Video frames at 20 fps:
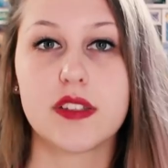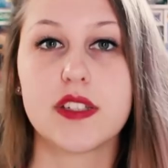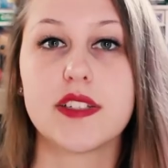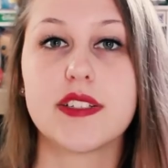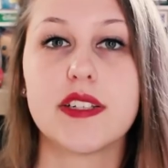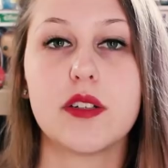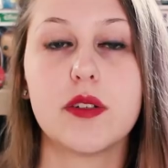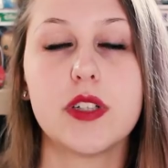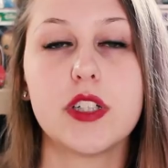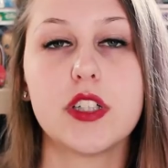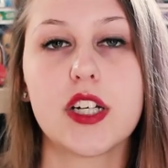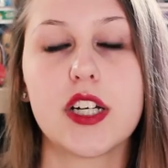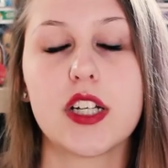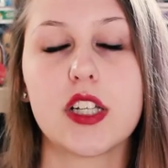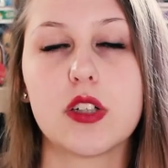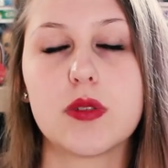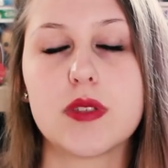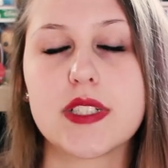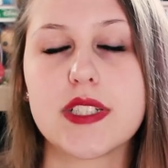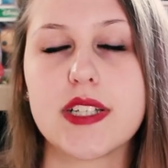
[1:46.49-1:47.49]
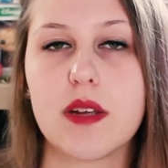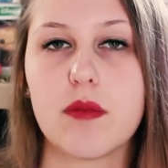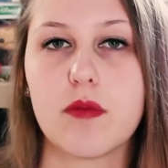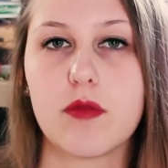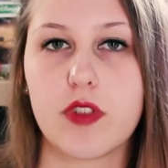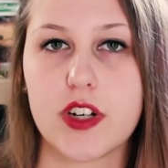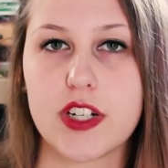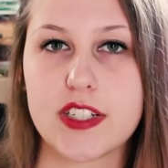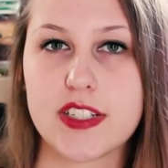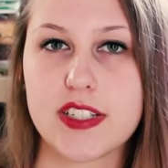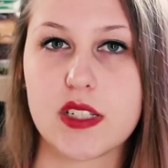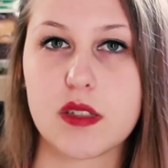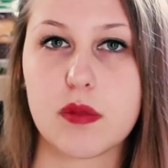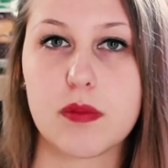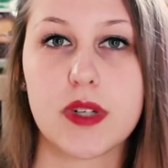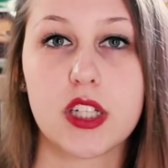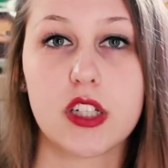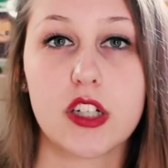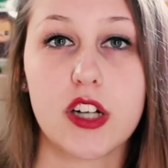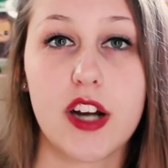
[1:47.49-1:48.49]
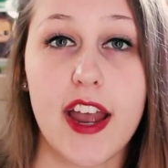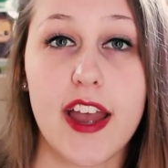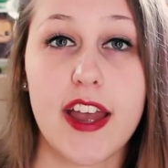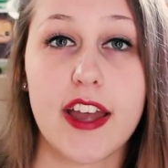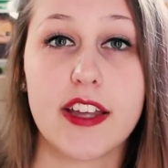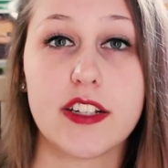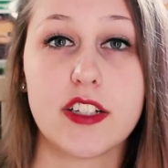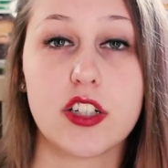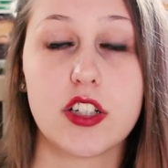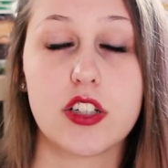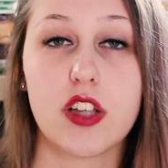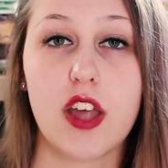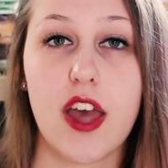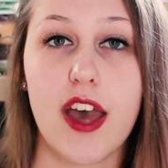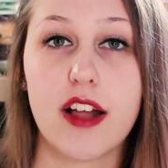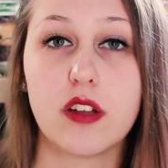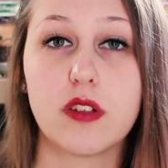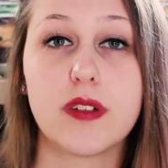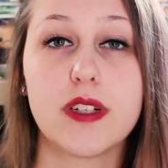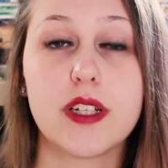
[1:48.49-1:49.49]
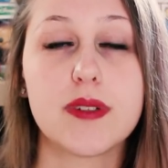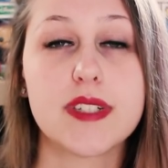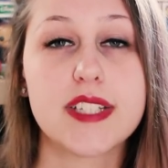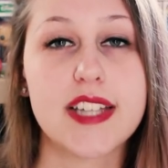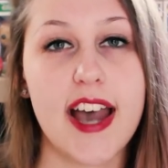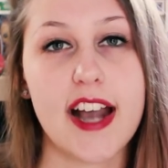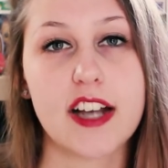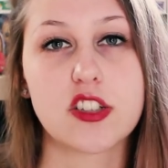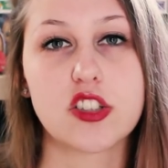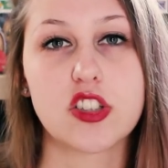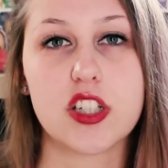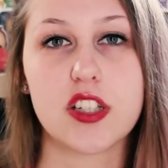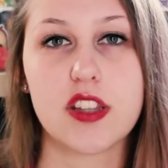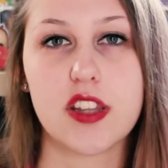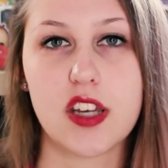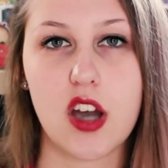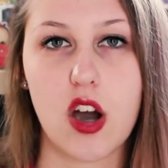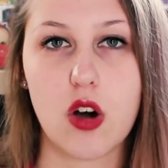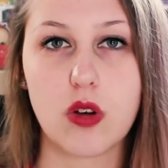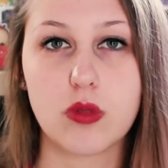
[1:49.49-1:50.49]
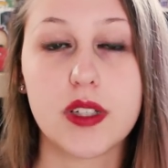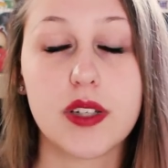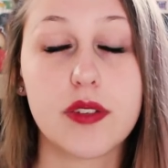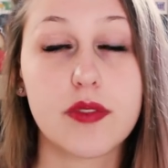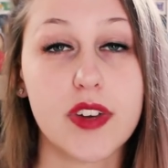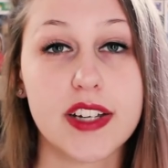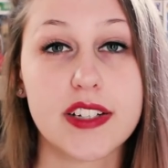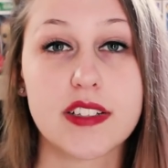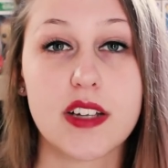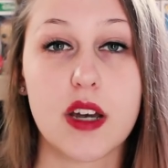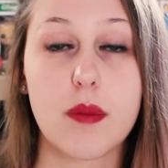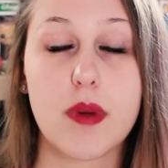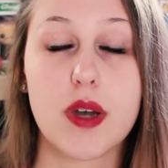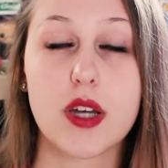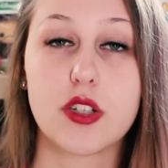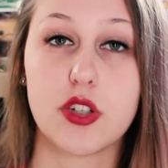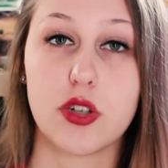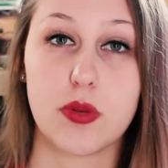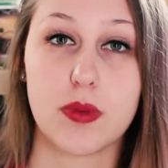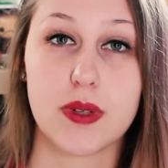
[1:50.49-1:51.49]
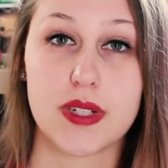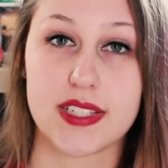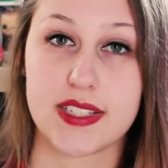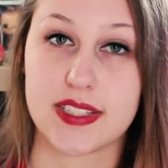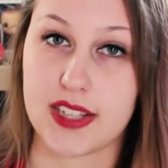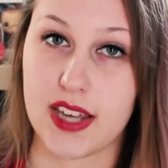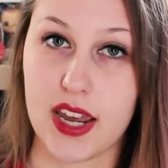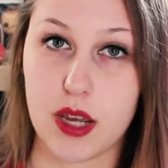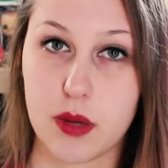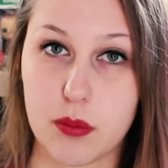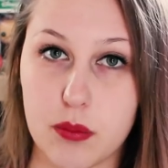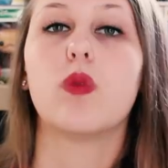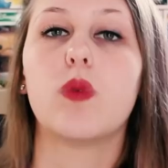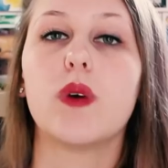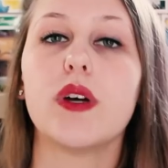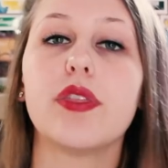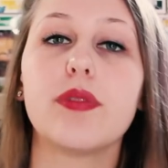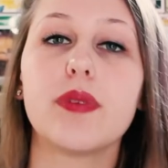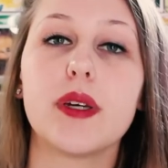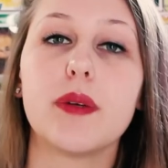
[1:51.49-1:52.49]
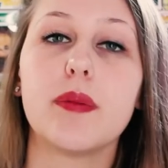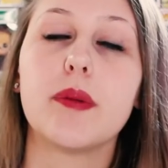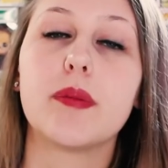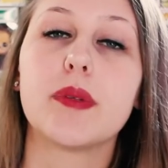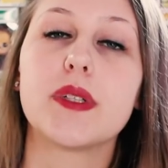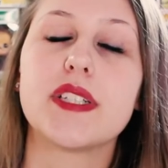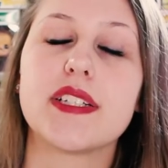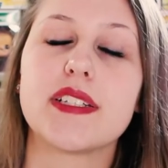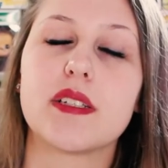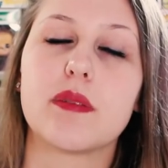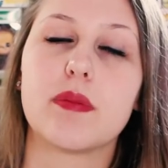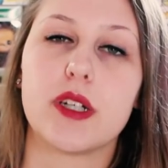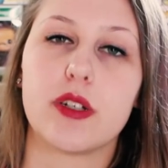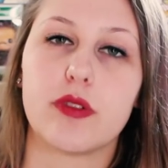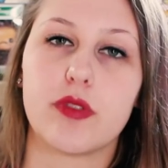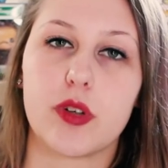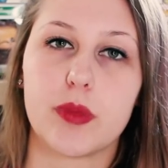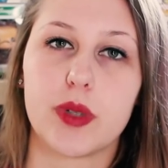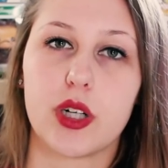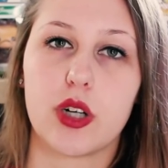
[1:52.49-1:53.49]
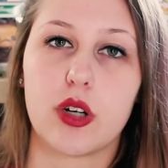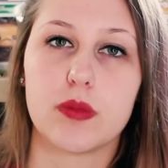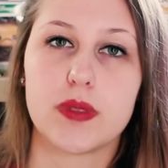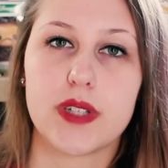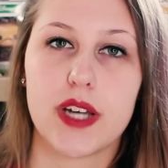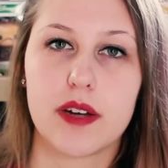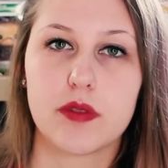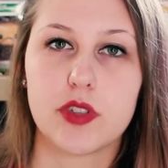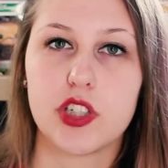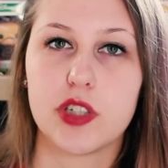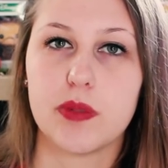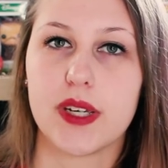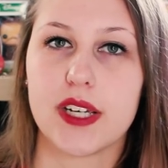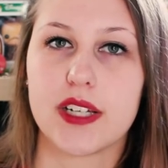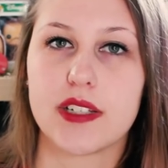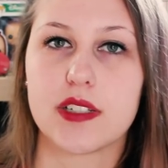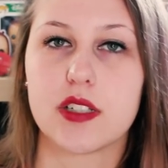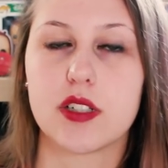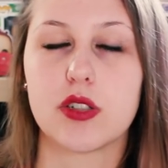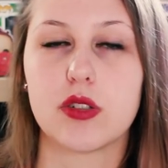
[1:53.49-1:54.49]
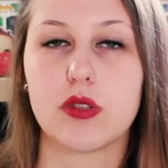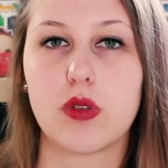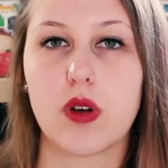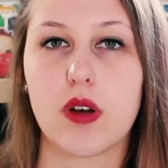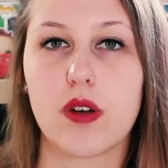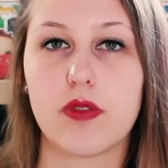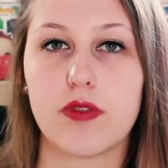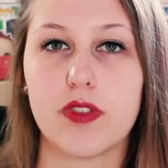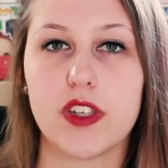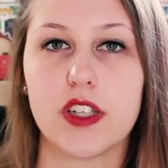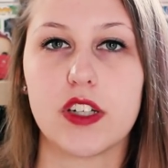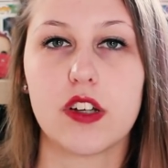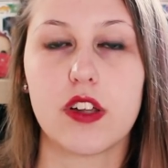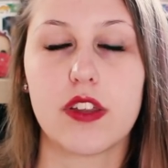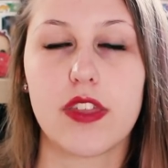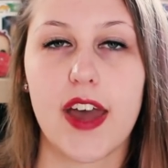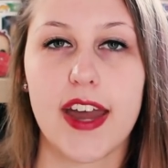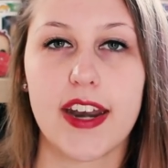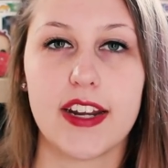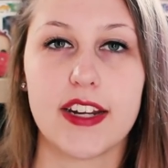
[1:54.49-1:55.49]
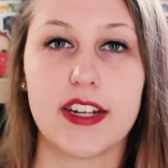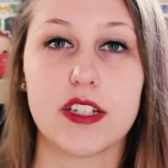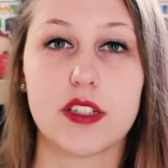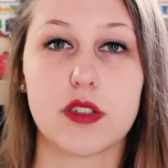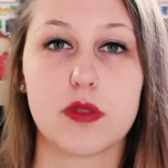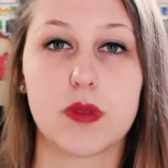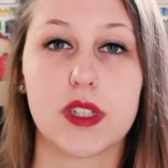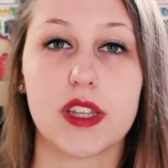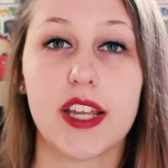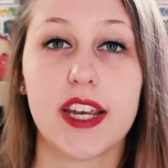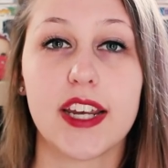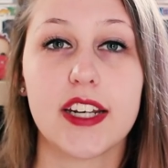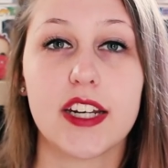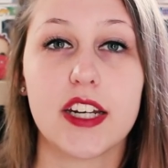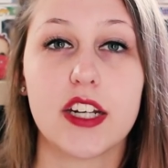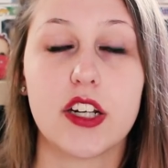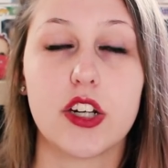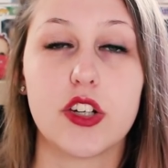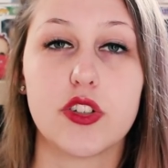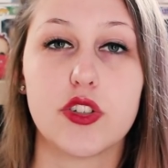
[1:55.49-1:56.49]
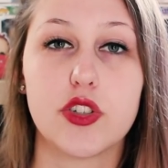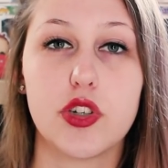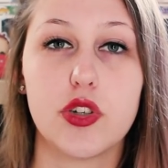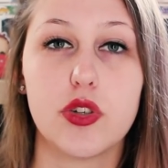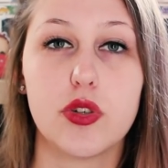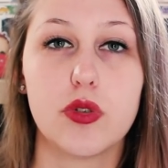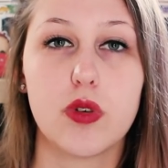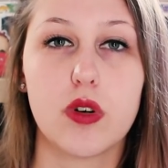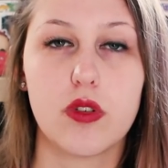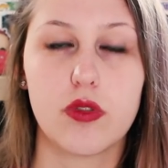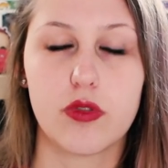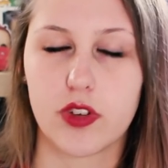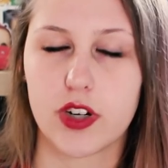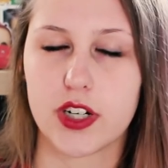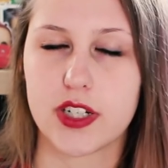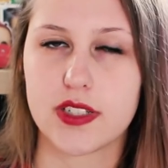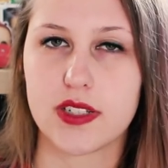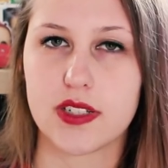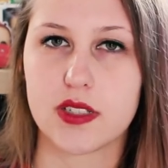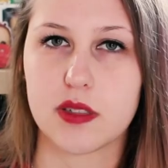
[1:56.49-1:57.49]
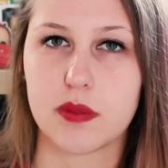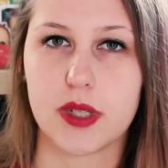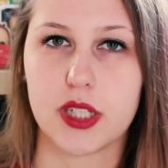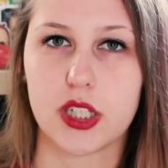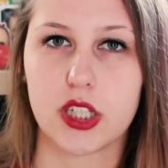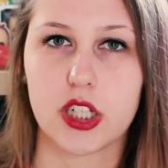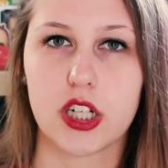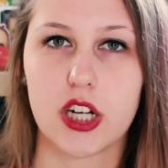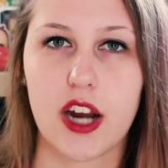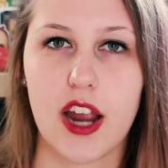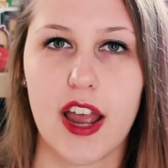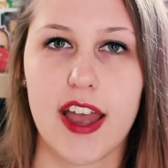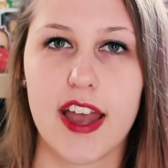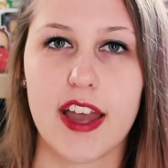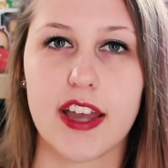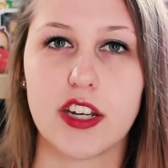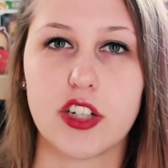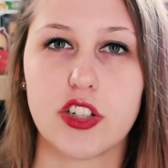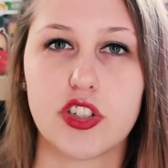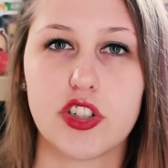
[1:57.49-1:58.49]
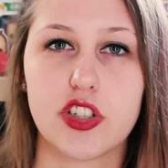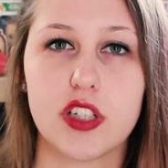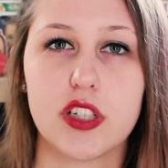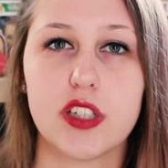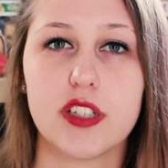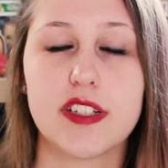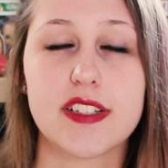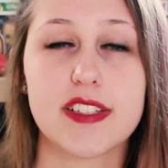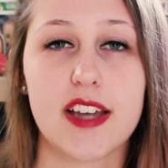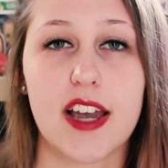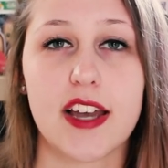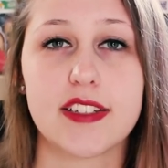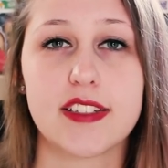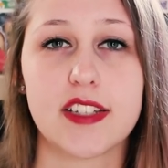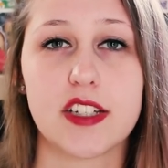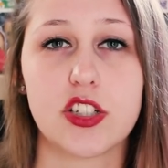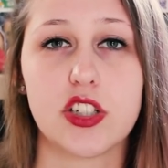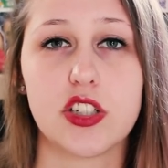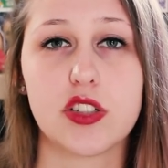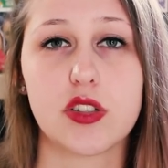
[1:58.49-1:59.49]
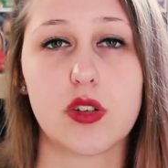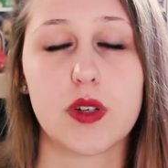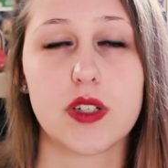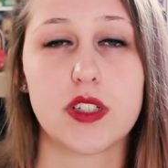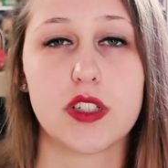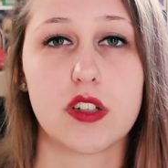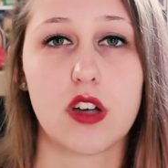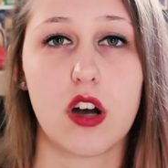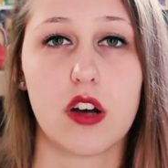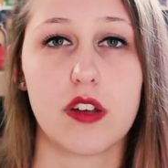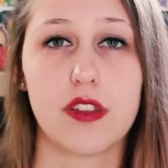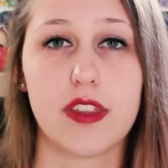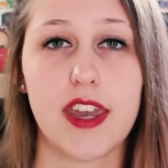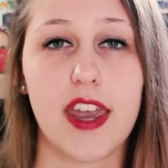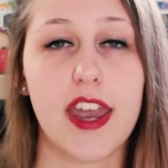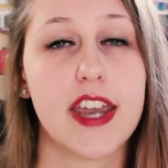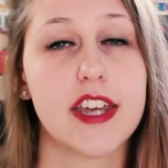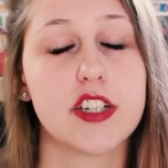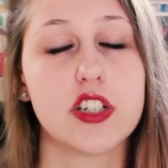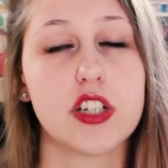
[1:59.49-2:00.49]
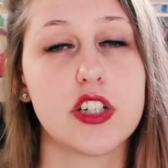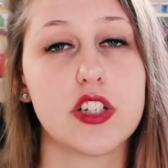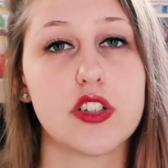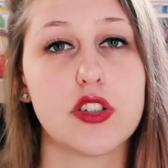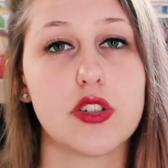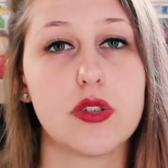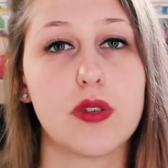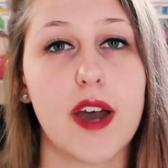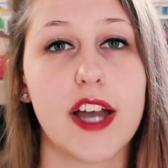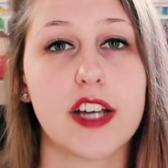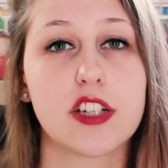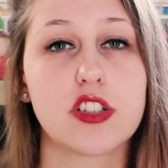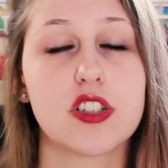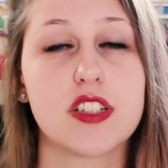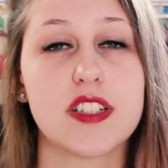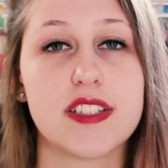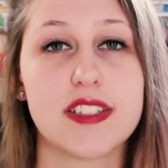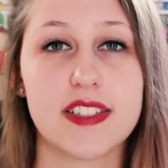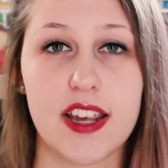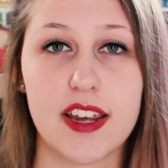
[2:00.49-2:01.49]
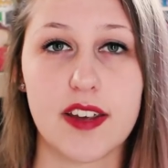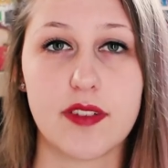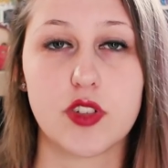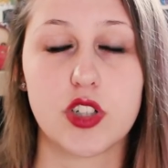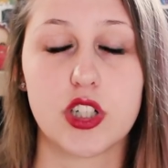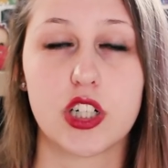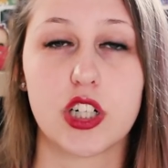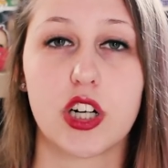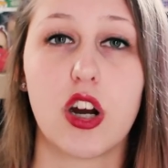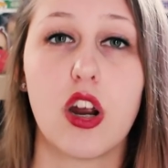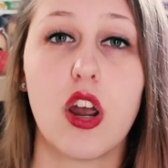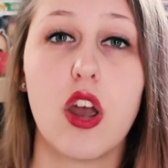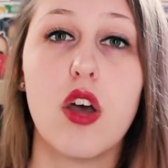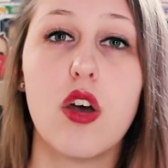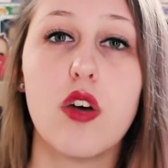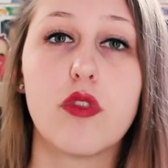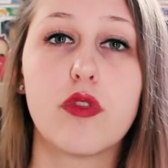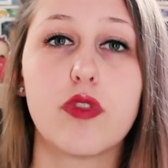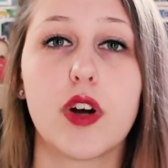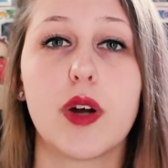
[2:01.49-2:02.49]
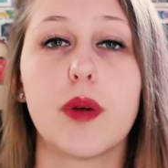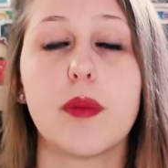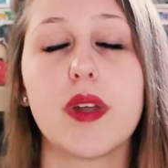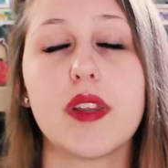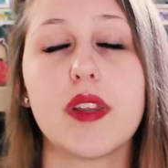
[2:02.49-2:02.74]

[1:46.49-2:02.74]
The serial killer was named Francis Miller, and Ellery was actually the only victim to escape. When three people disappear from her hometown, she begins to feel that it is related to Francis Miller, and she decides that she's going to call the agent who actually saved her from